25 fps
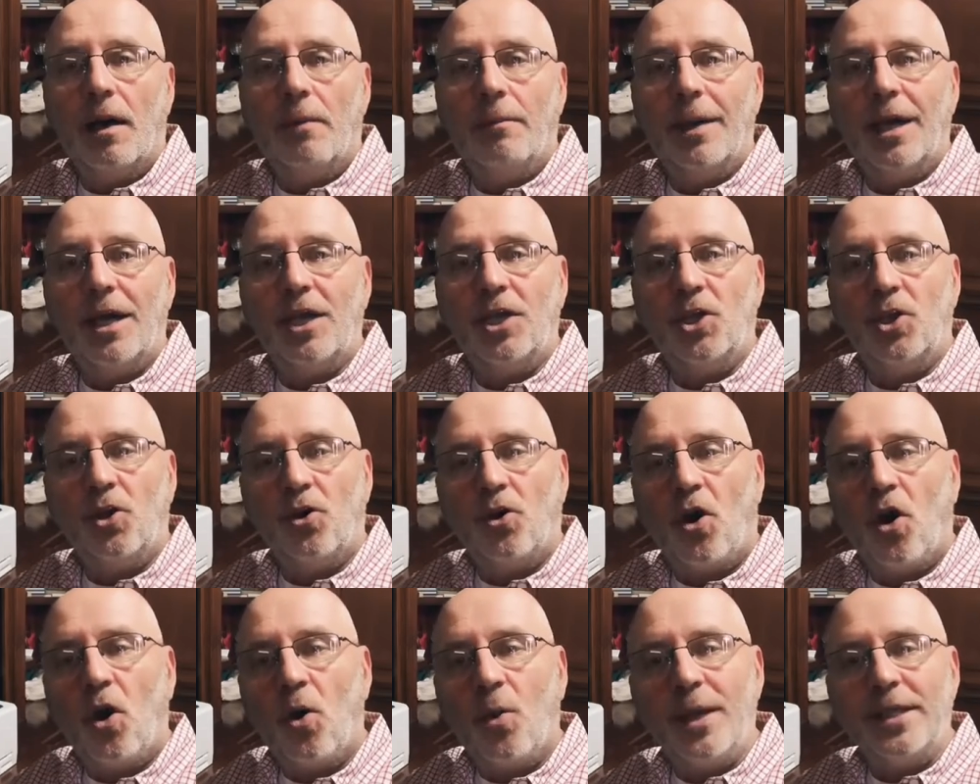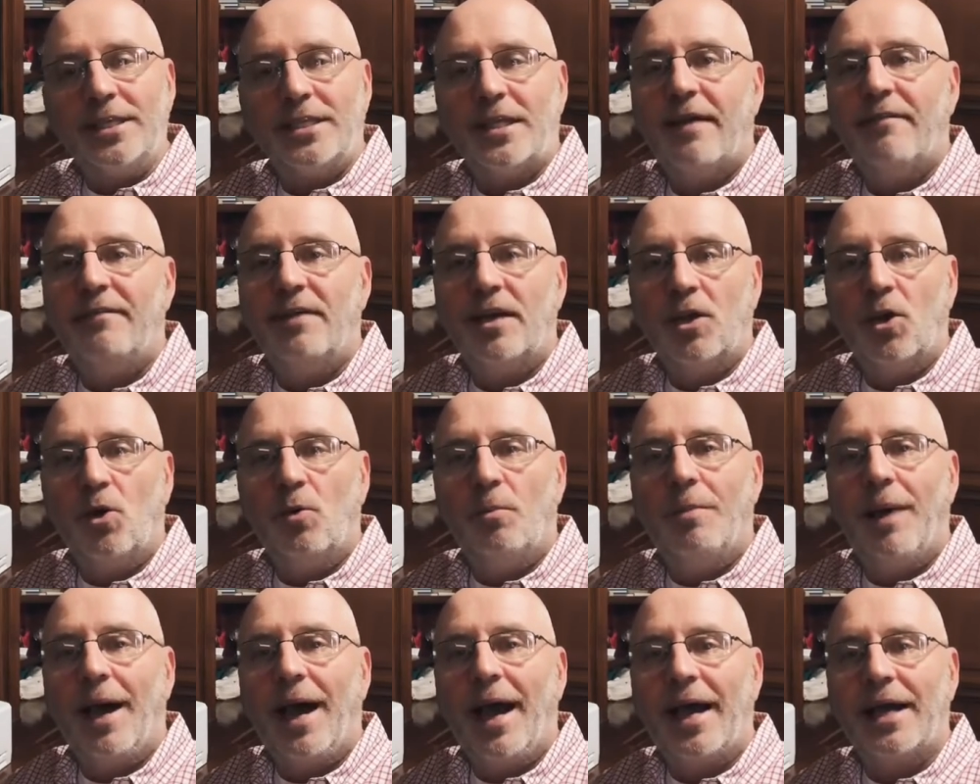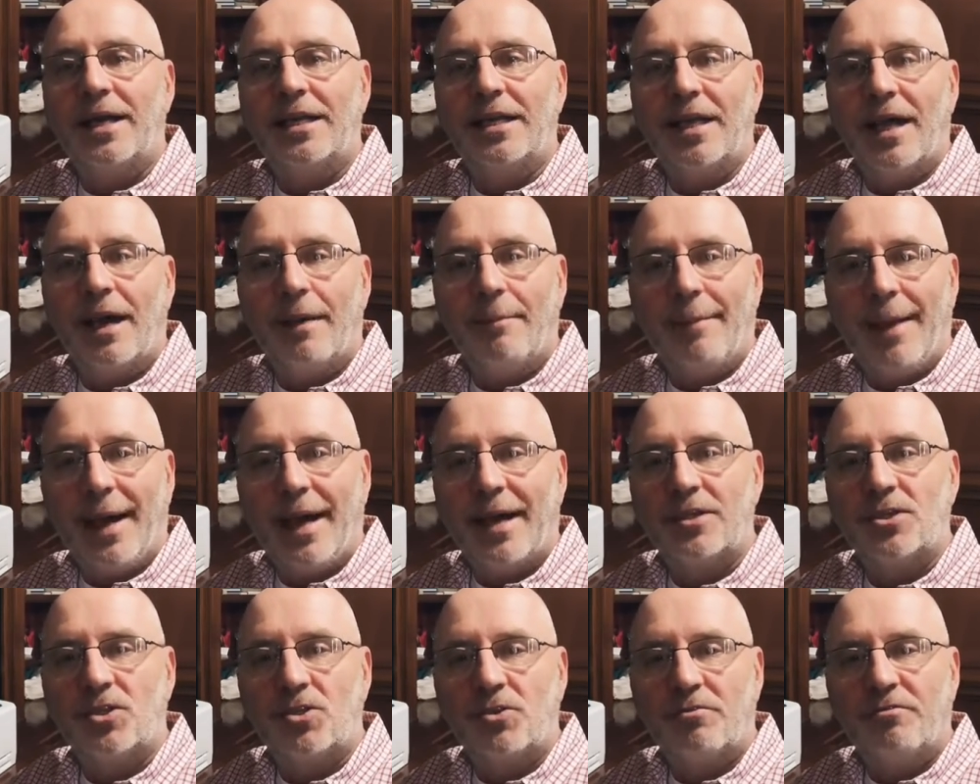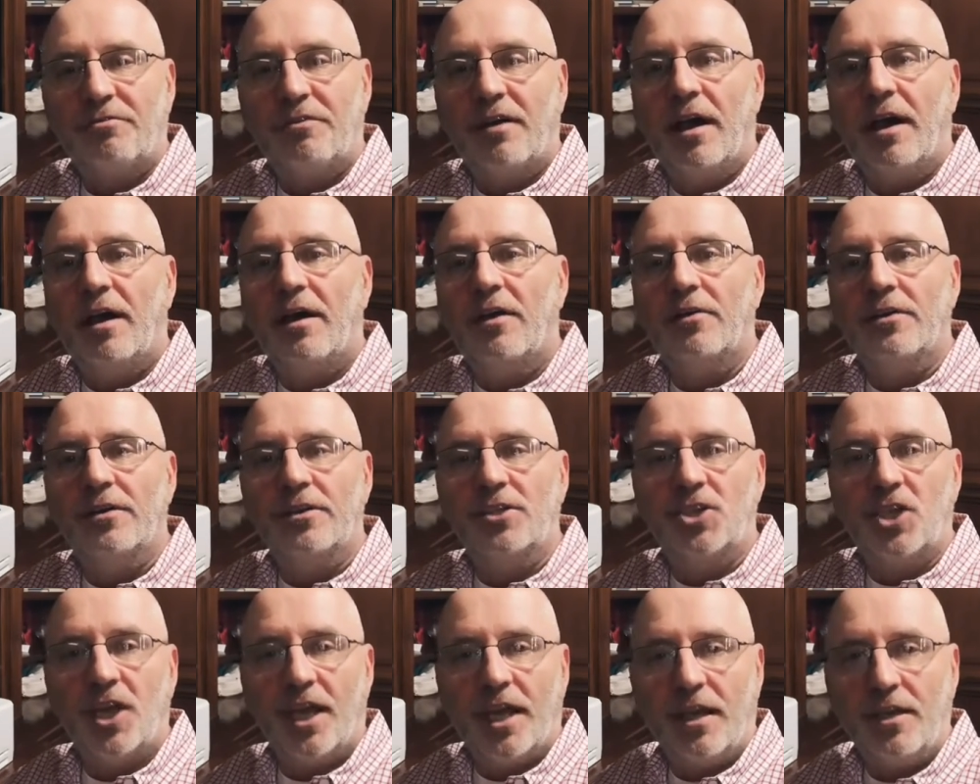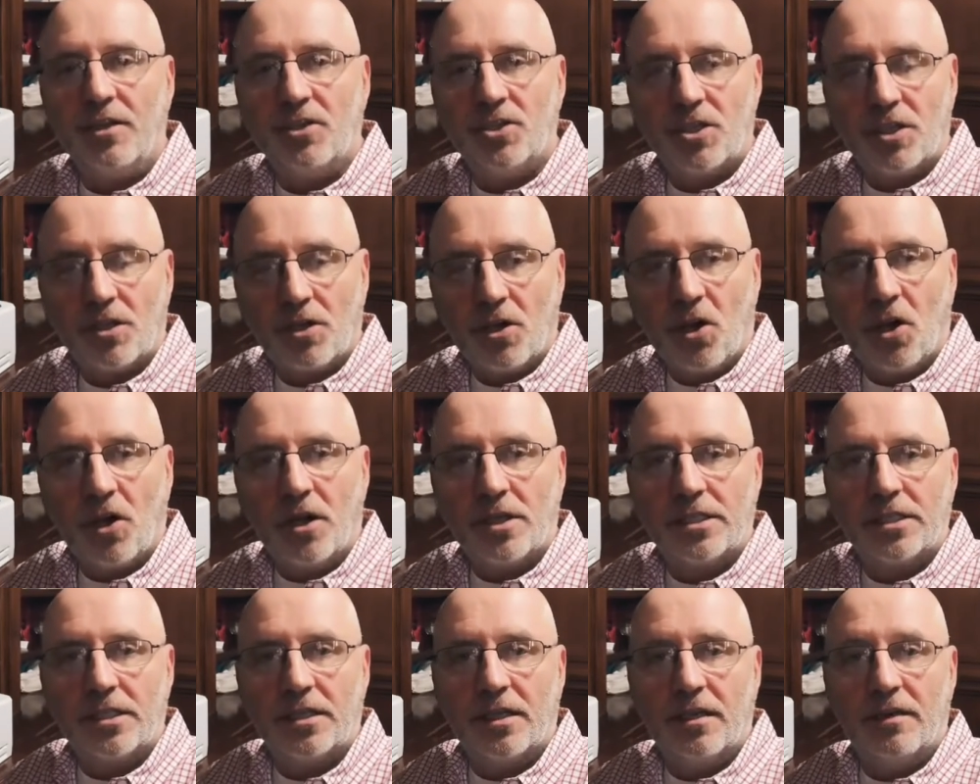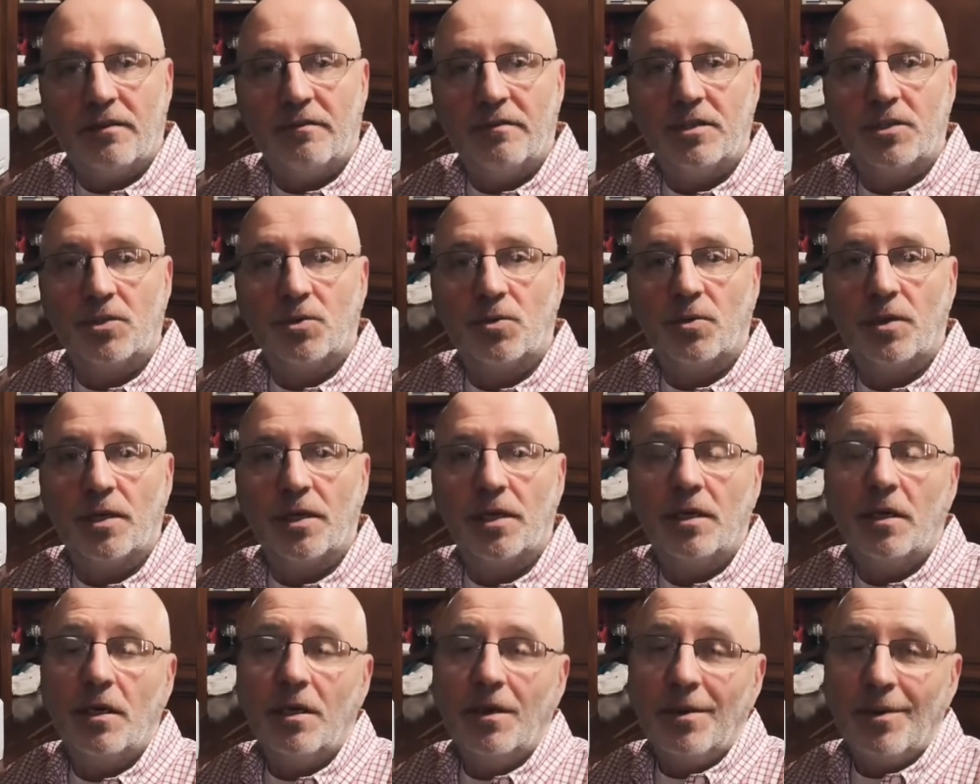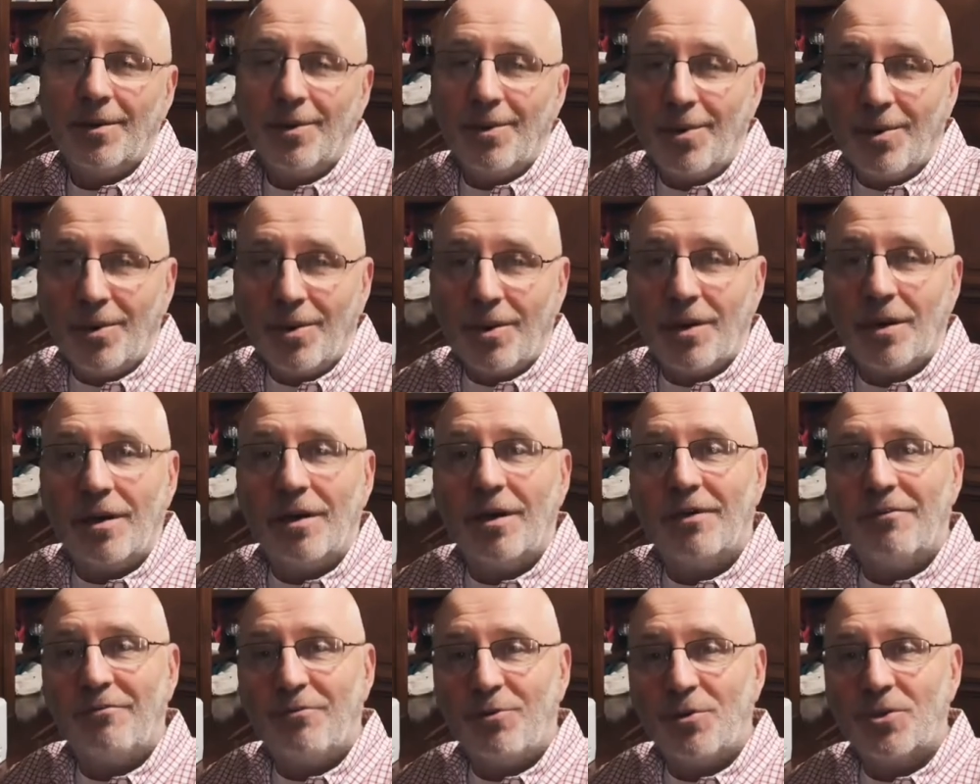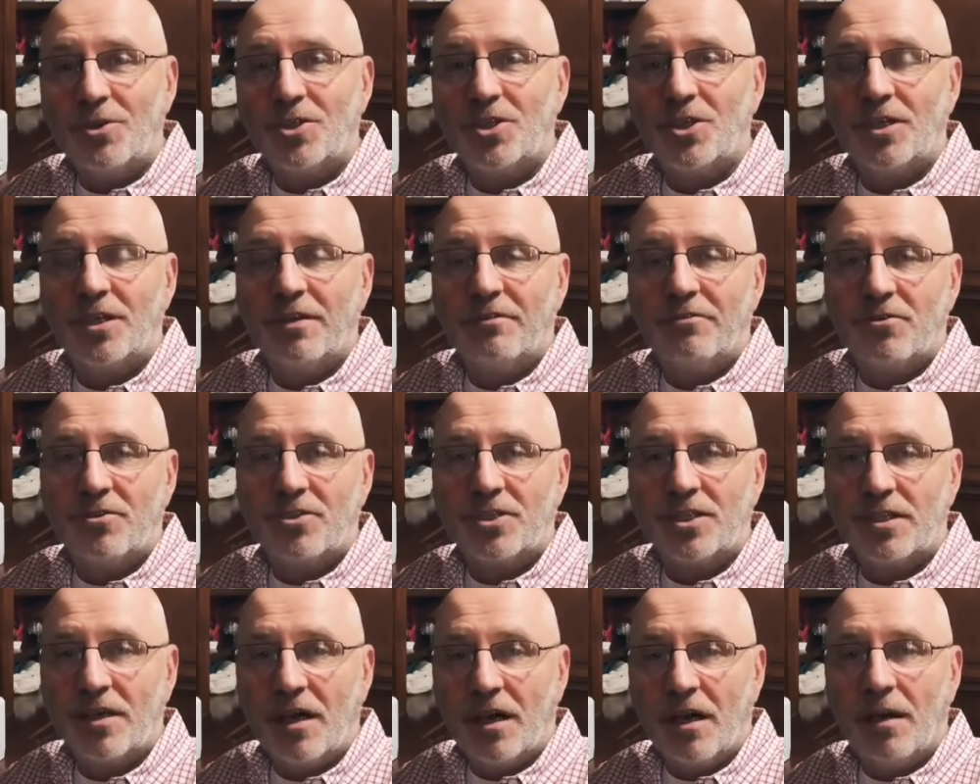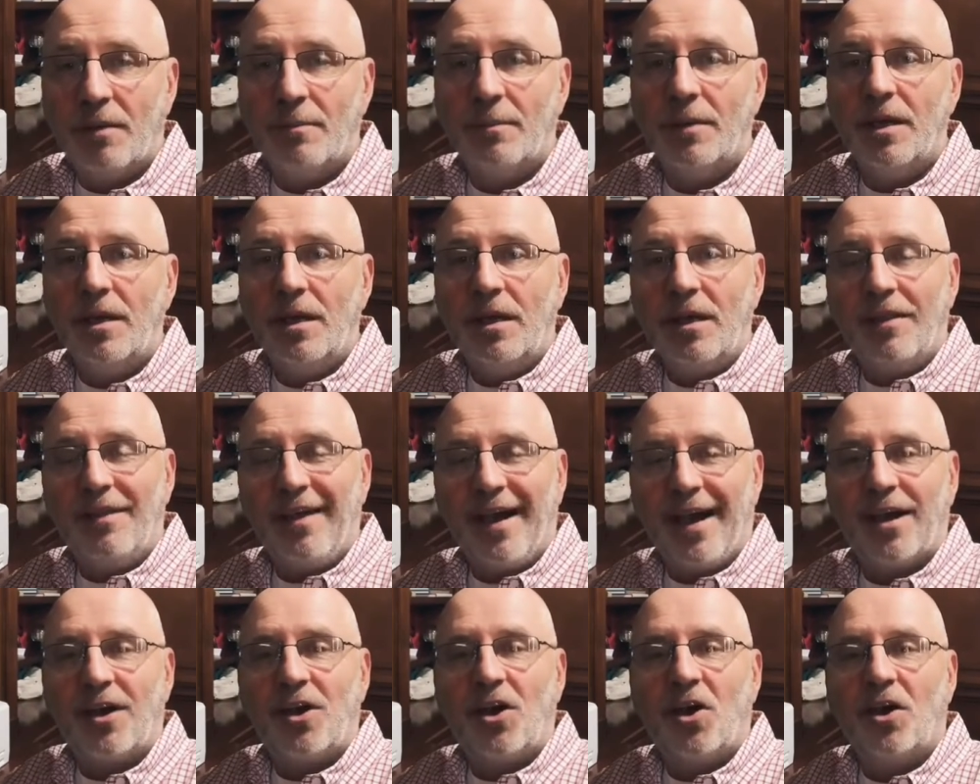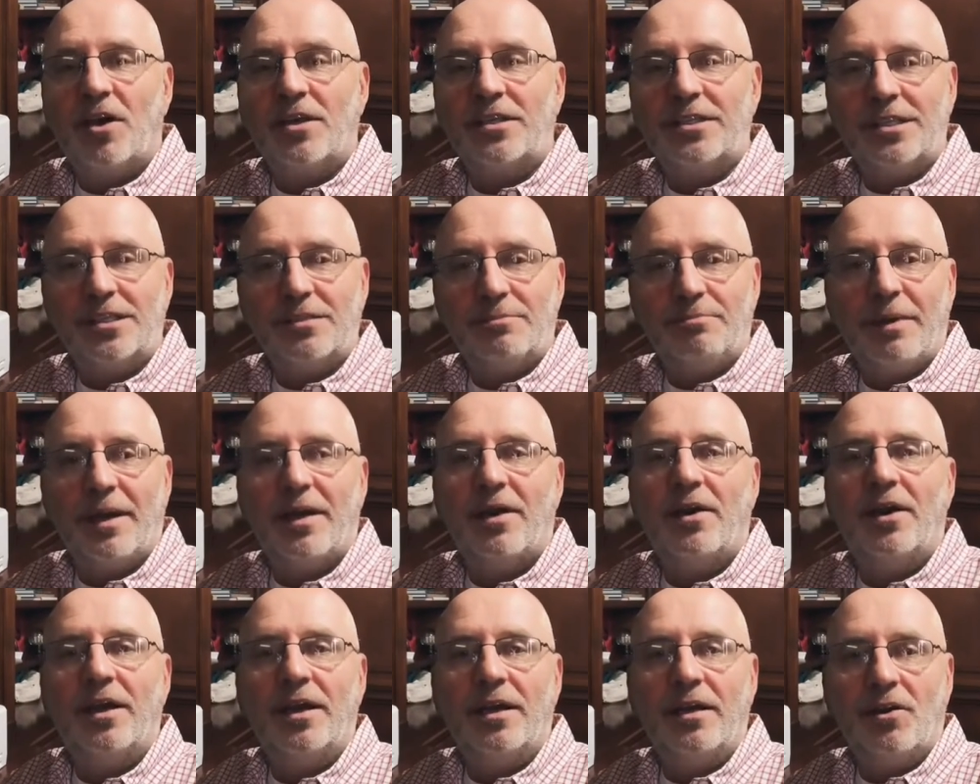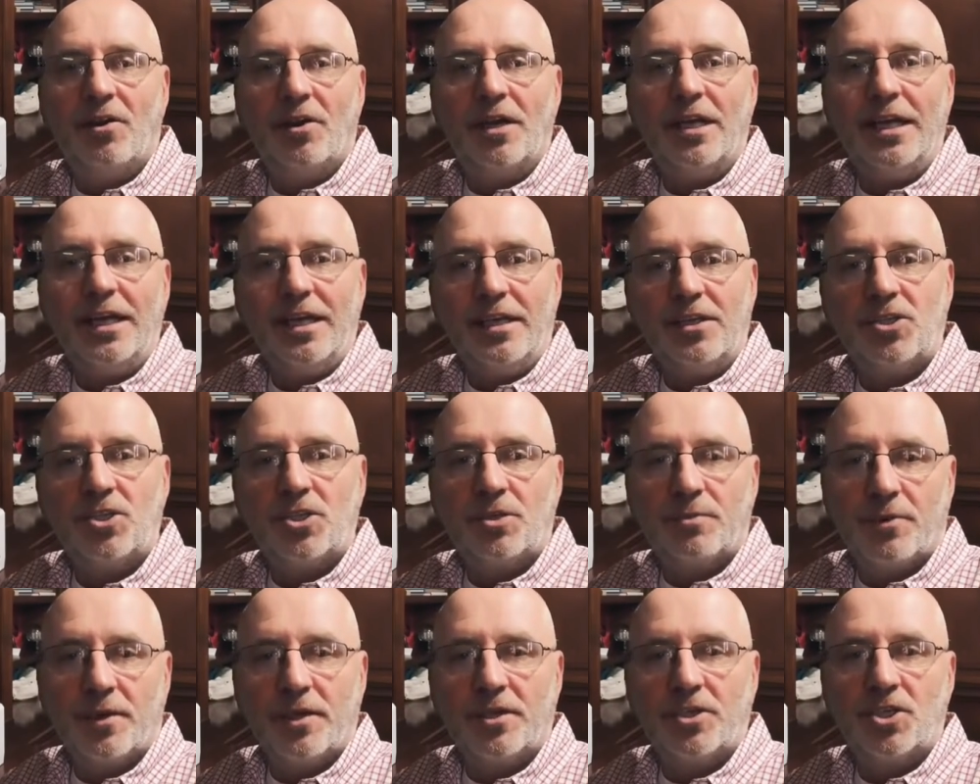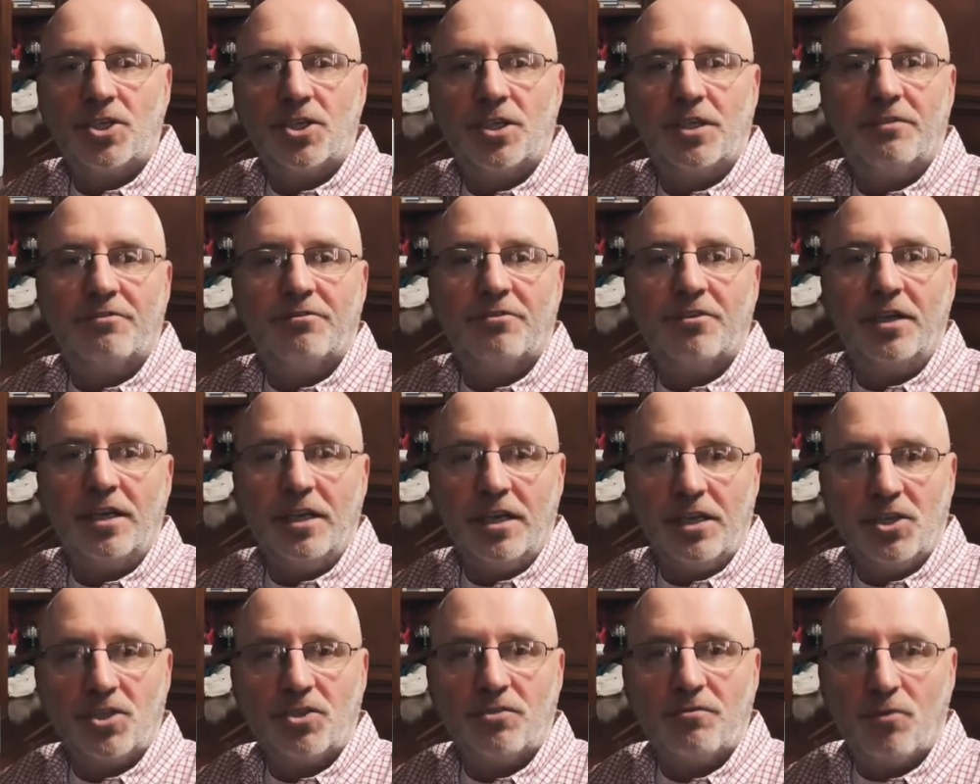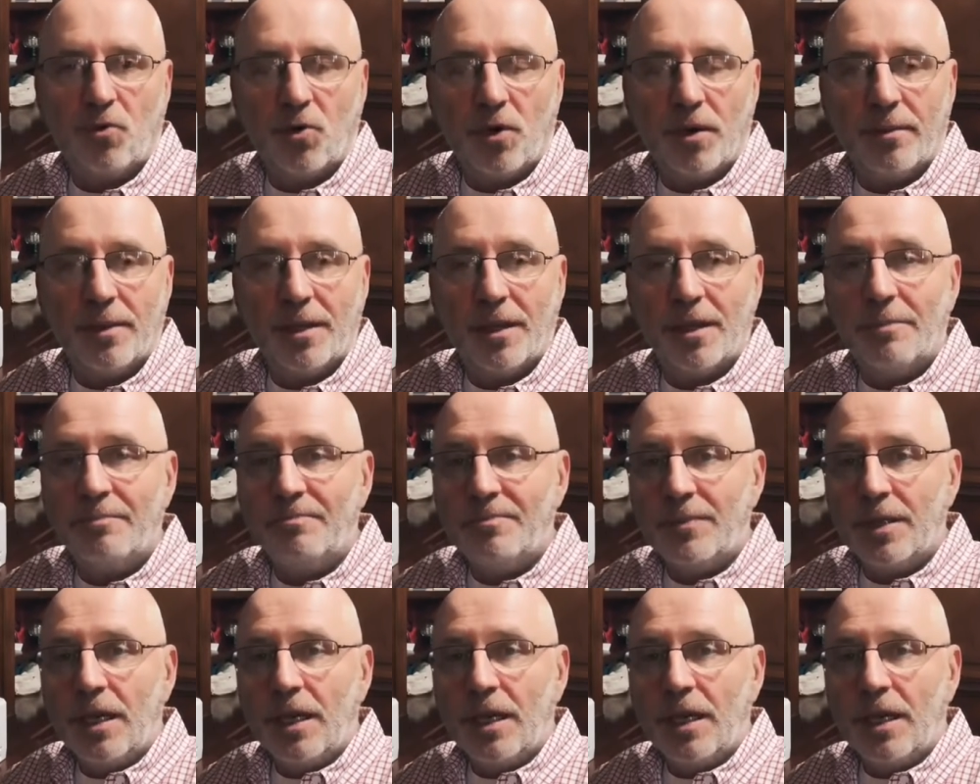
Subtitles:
You're always having to go back to that master file to change the cost of that inventory, or unfortunately for some, that cost is buried on each spreadsheet for each formula.